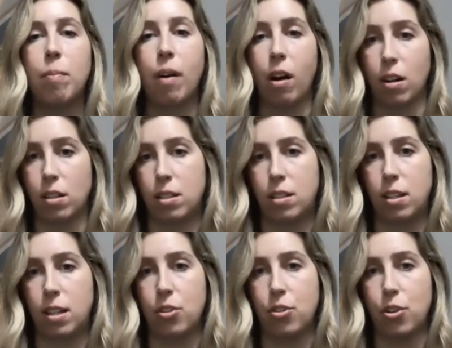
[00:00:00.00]
parts
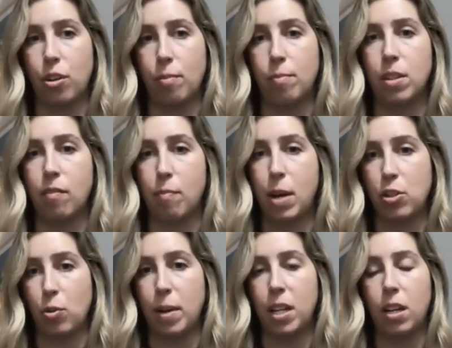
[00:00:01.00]
in terms of
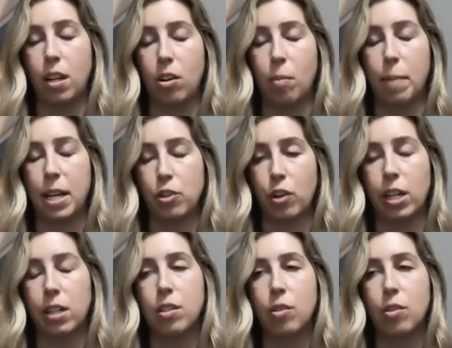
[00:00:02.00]
measurement and our metrics.